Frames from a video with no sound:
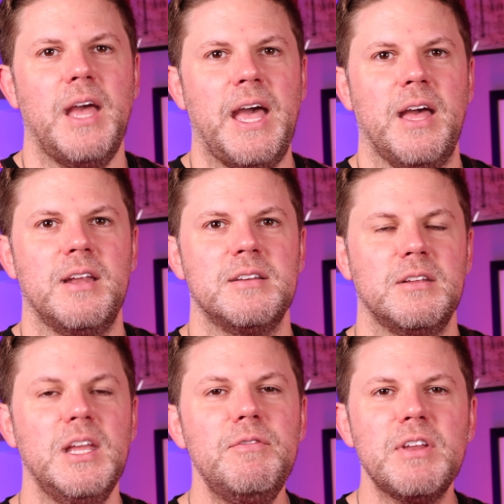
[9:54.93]
And
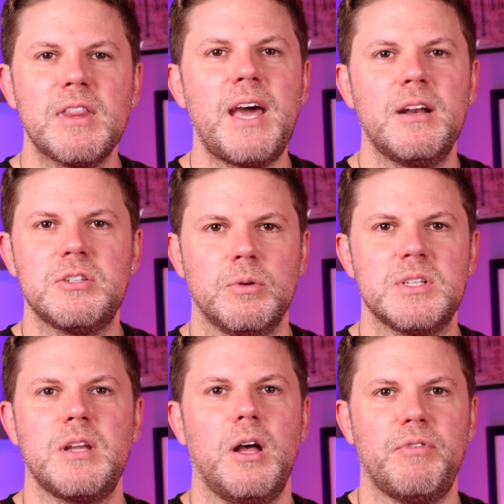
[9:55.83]
even that unto
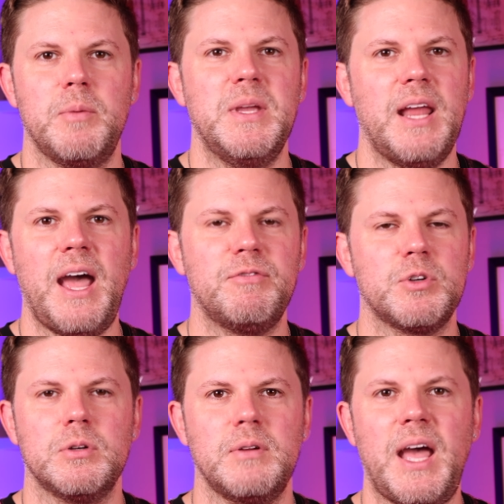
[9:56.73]
itself, I mean,
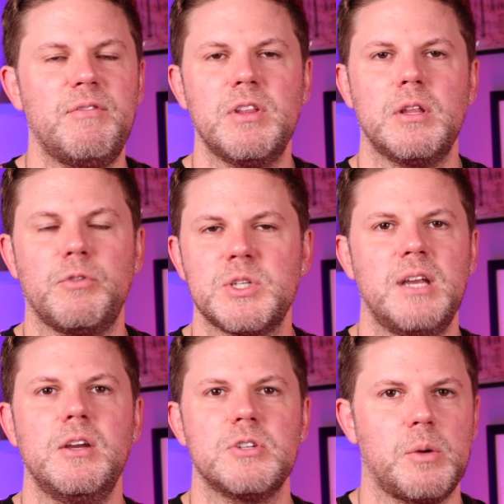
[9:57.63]
after having the thing for
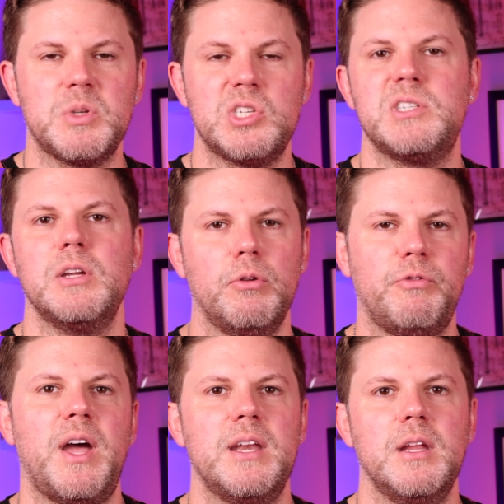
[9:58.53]
10 years, I was still
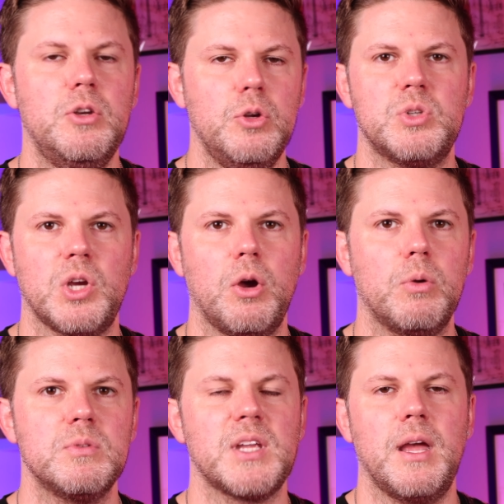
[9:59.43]
finding new tones